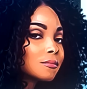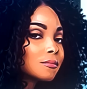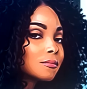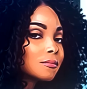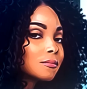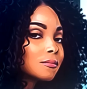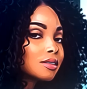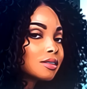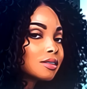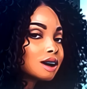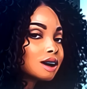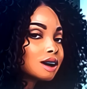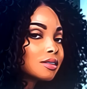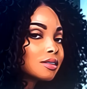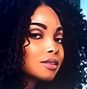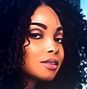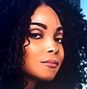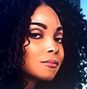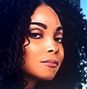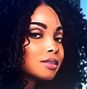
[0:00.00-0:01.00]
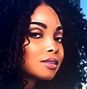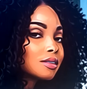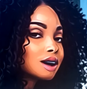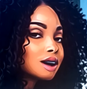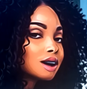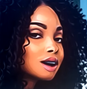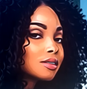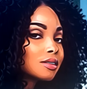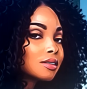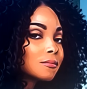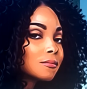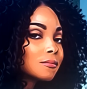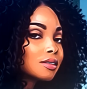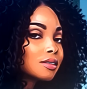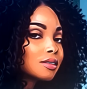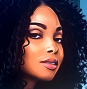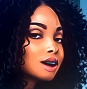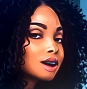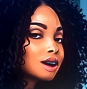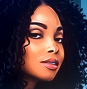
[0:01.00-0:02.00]
You didn't know that?
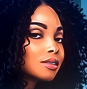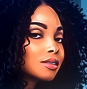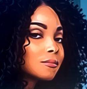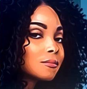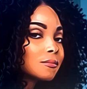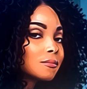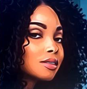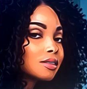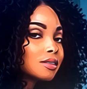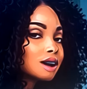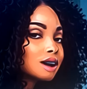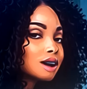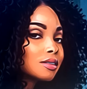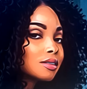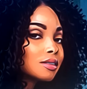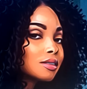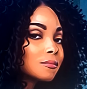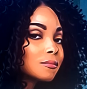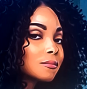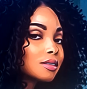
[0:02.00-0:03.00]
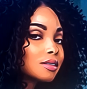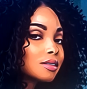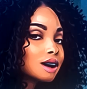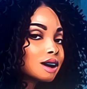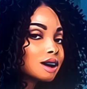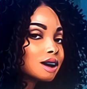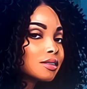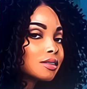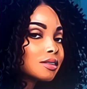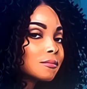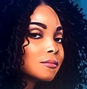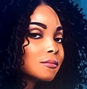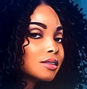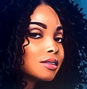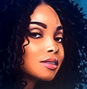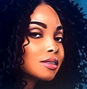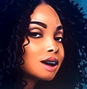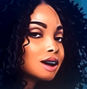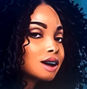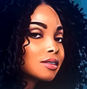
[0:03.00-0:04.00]
Okay. And child, nothing about this gives.
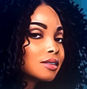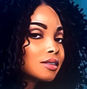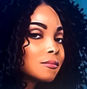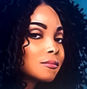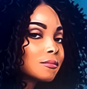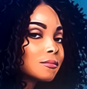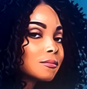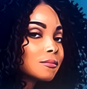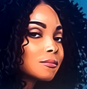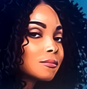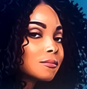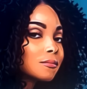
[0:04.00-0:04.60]
Let's get it on.